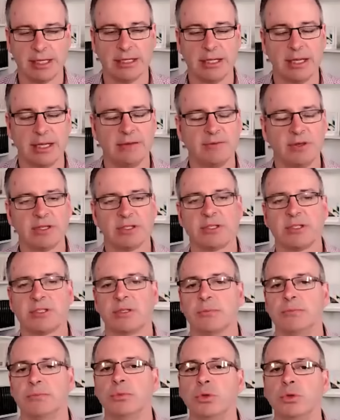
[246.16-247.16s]
the investors
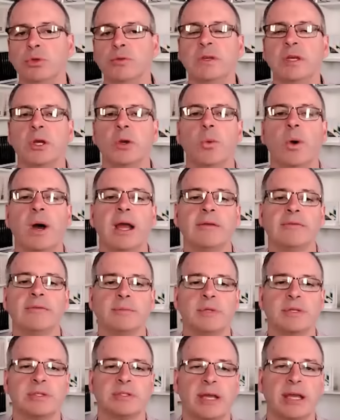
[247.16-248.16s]
are moving away from
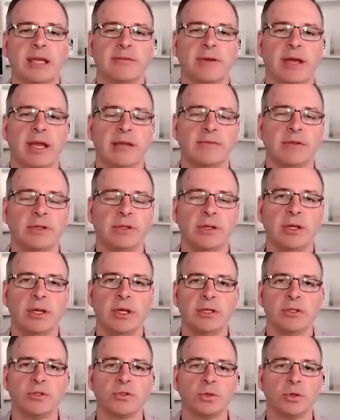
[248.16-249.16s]
this safe haven
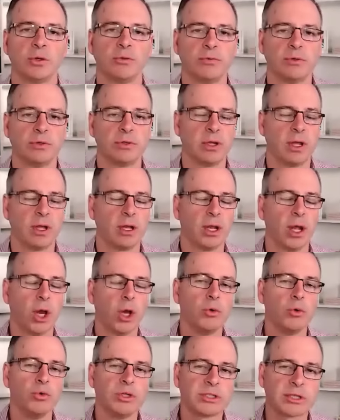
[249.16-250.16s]
sort of low
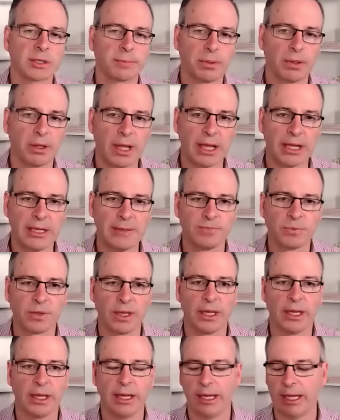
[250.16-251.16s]
risk play
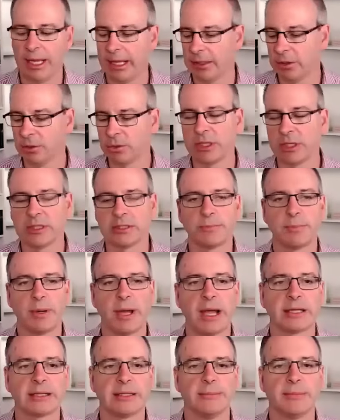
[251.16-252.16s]
and looking to
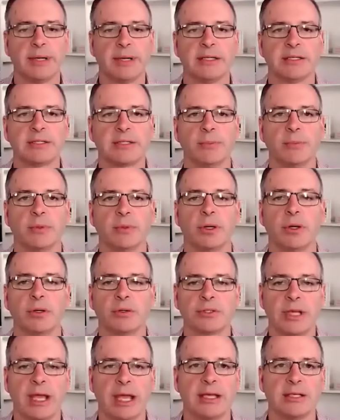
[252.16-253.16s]
park their money somewhere
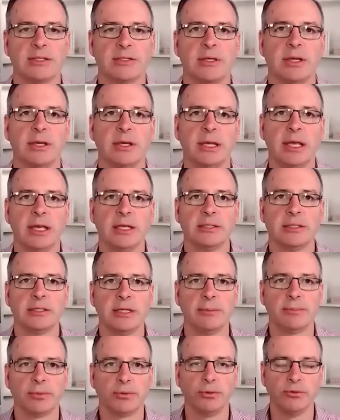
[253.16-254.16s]
else, as it's an
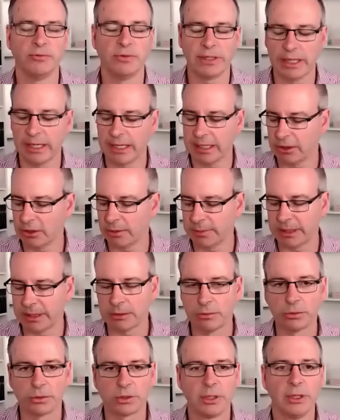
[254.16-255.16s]
improving economic
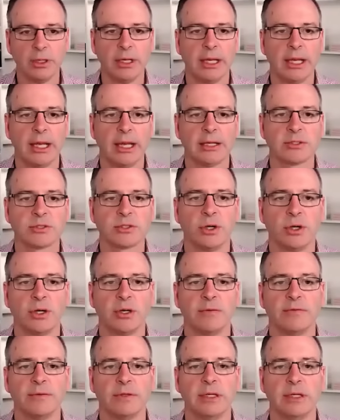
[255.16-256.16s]
look outside
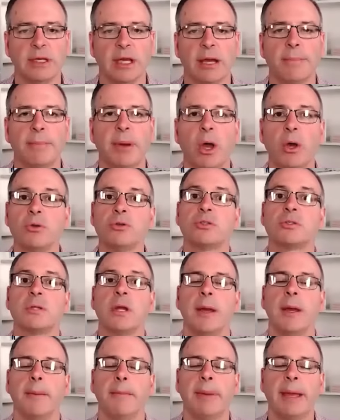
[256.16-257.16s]
of the
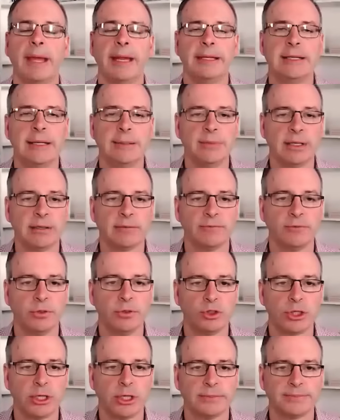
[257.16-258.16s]
post-pandemic
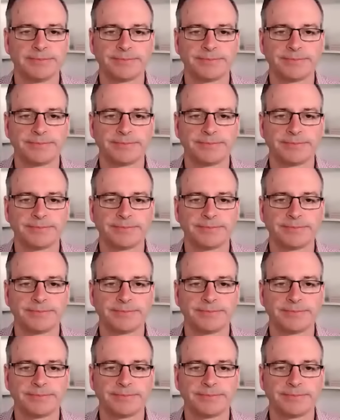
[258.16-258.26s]
future.